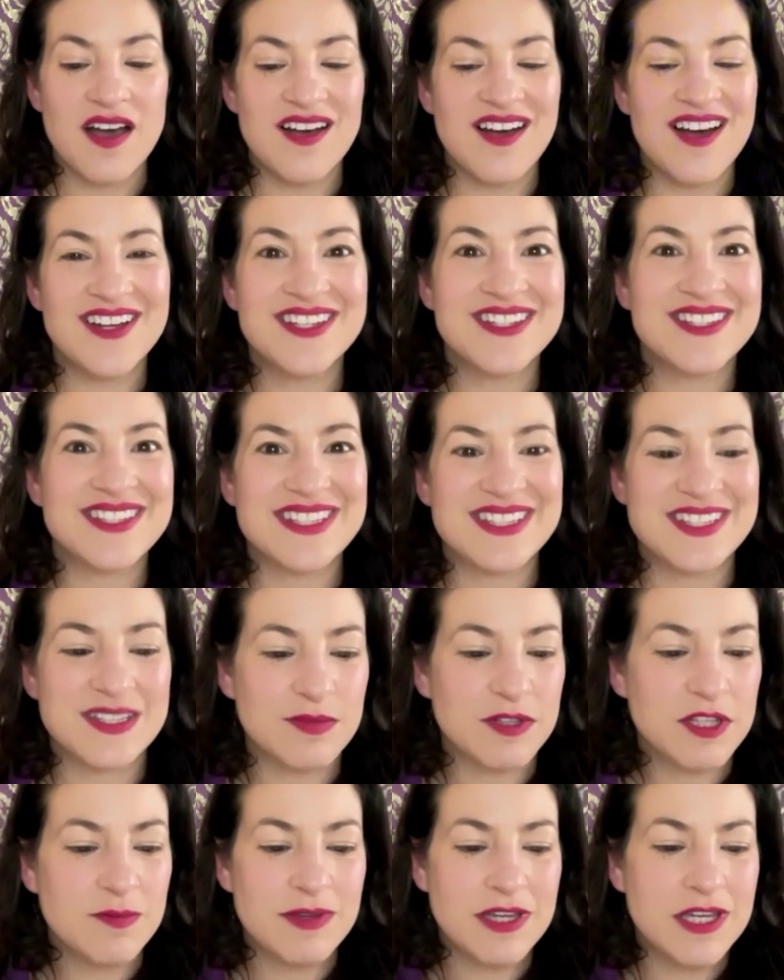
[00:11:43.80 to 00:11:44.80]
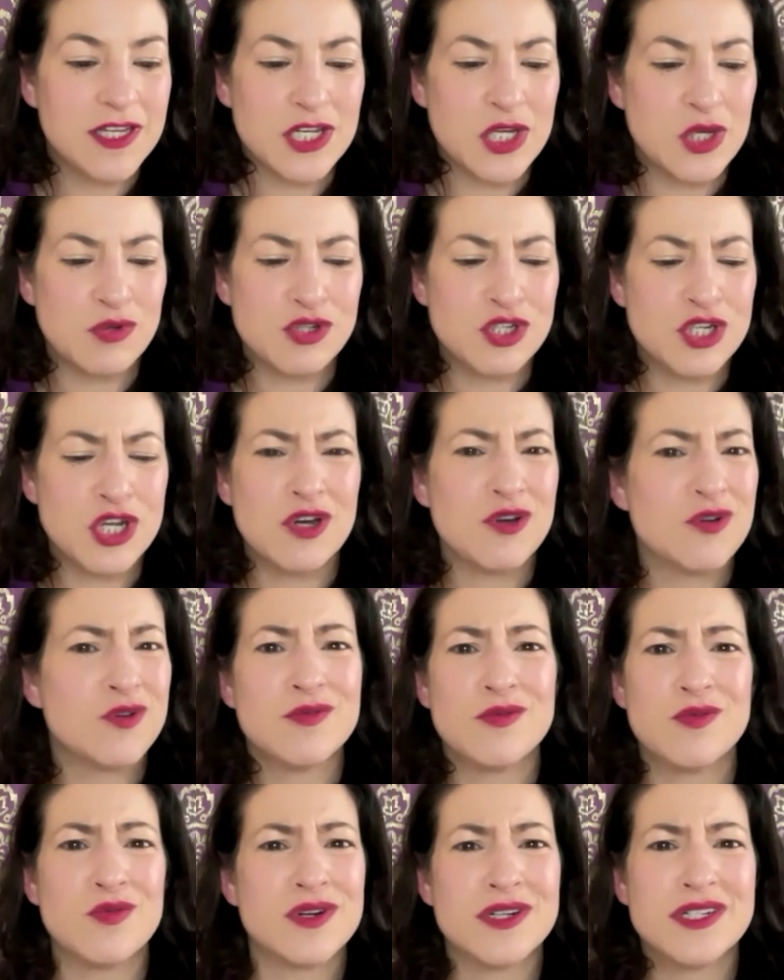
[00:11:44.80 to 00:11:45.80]
honestly, simply be a
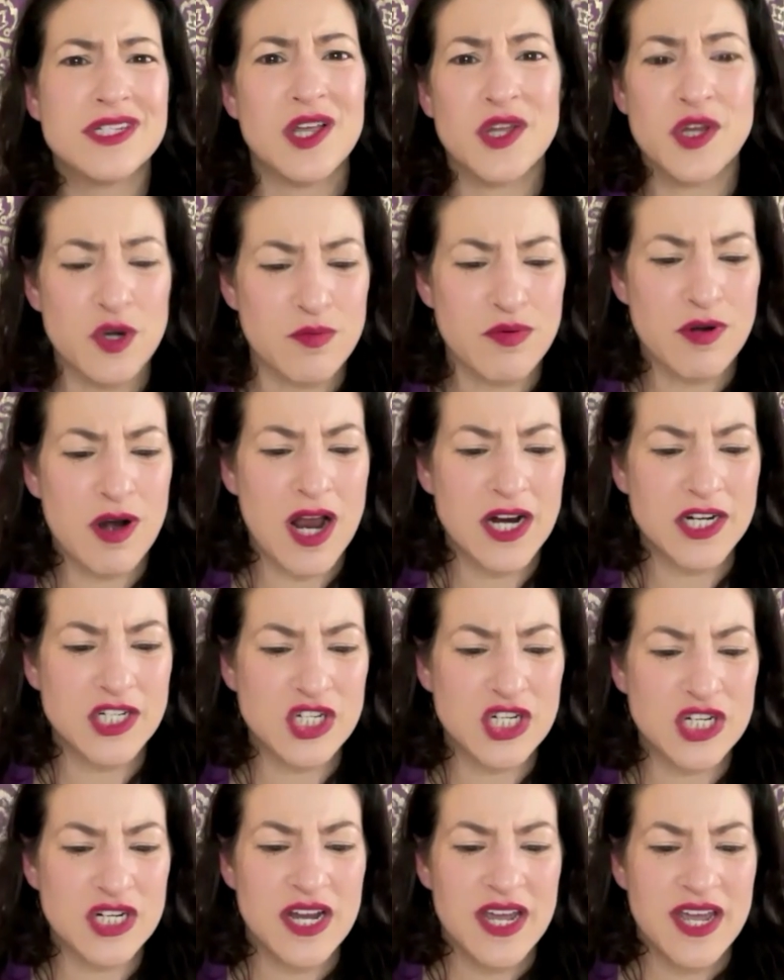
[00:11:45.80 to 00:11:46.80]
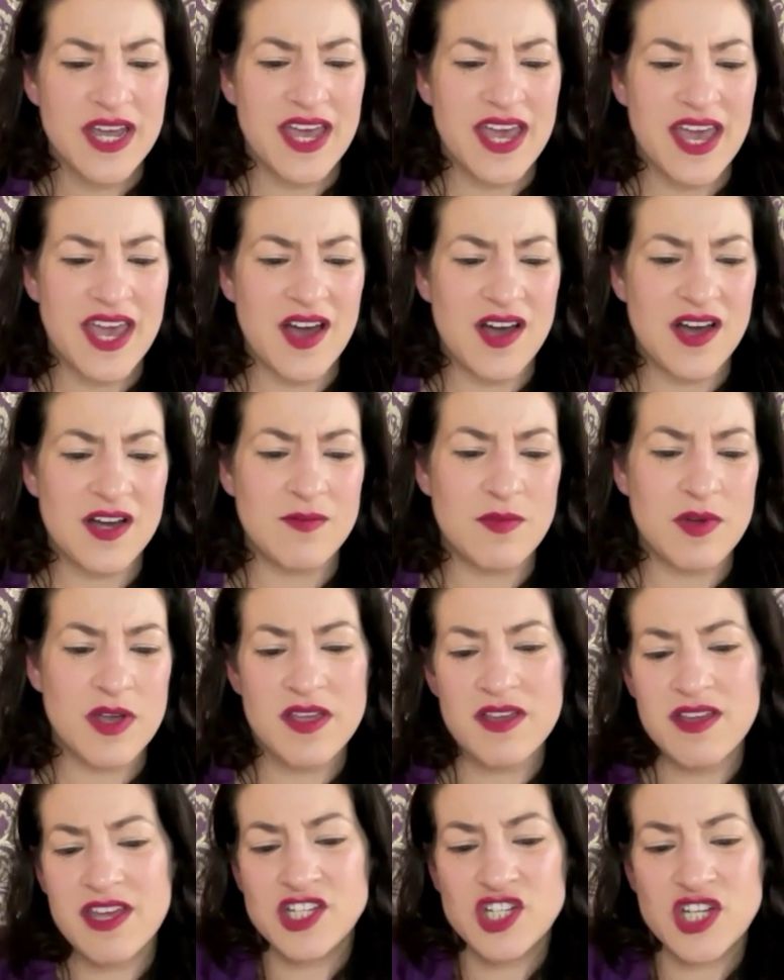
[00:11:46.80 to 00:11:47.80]
no-show or tell your proctor
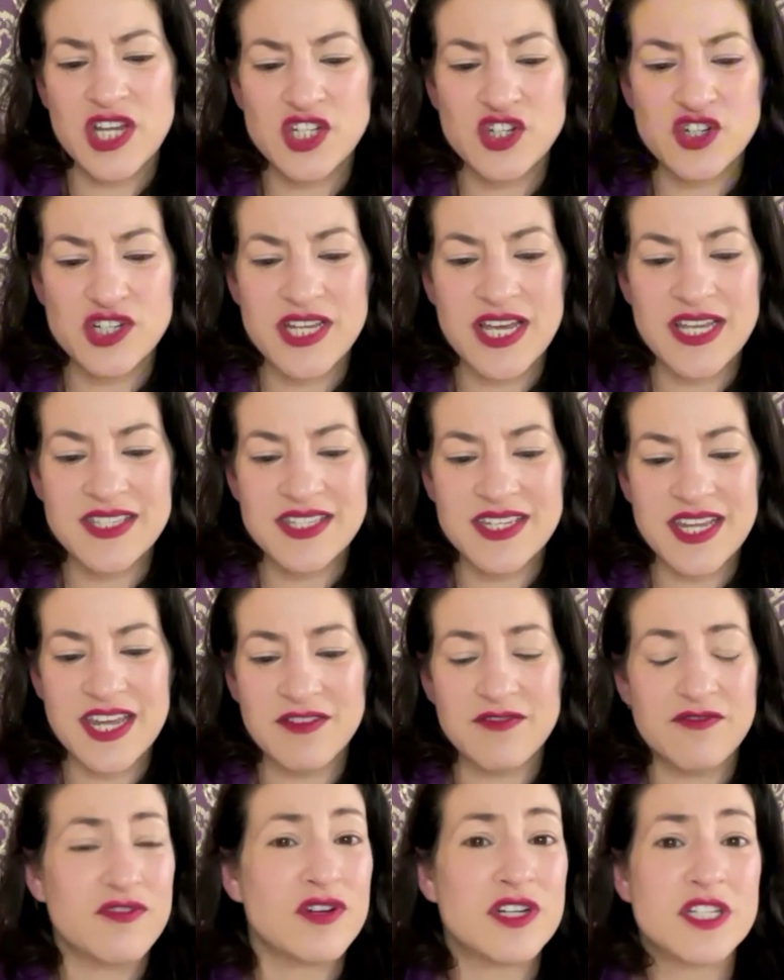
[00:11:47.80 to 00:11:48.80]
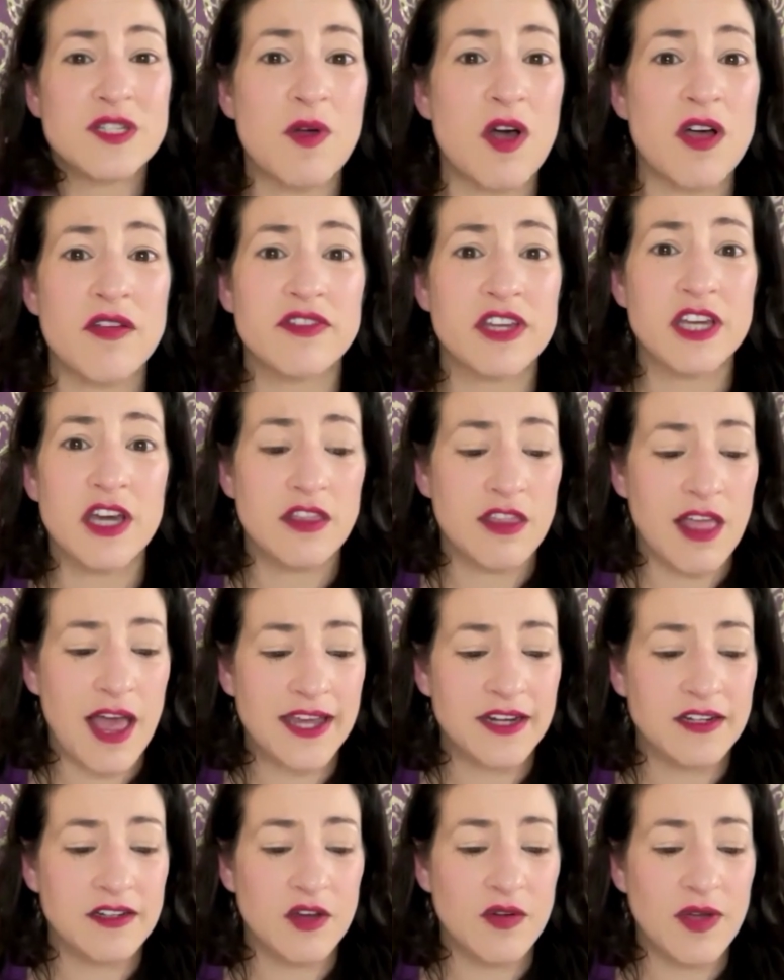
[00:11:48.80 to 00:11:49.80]
and change your test date for a small fee
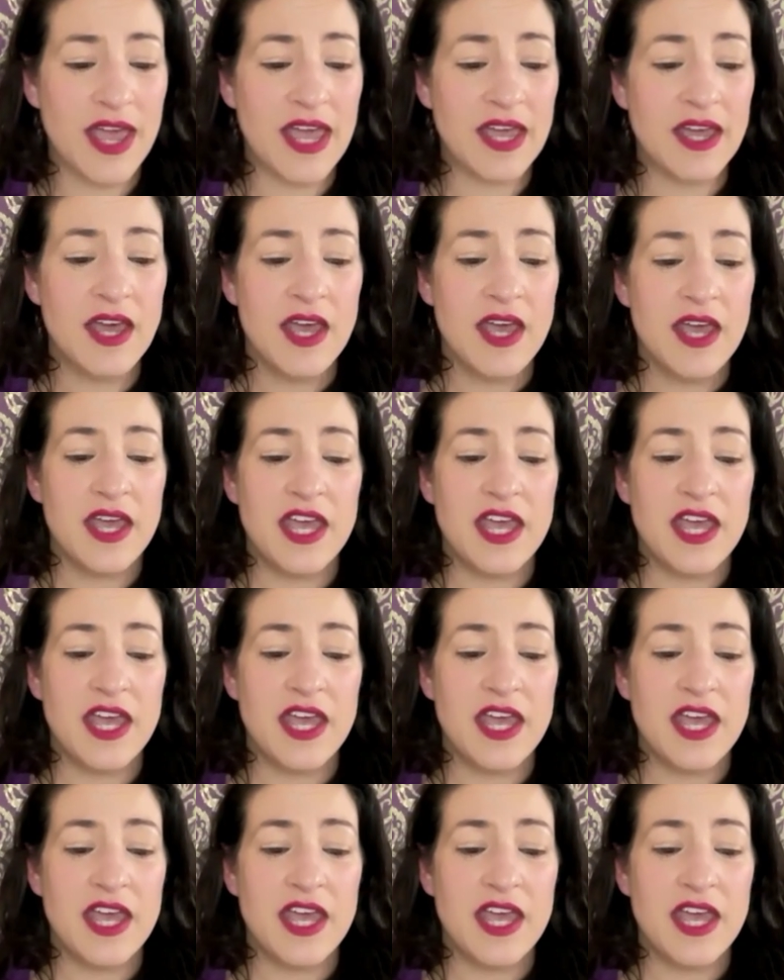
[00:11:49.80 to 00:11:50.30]
online. Okay.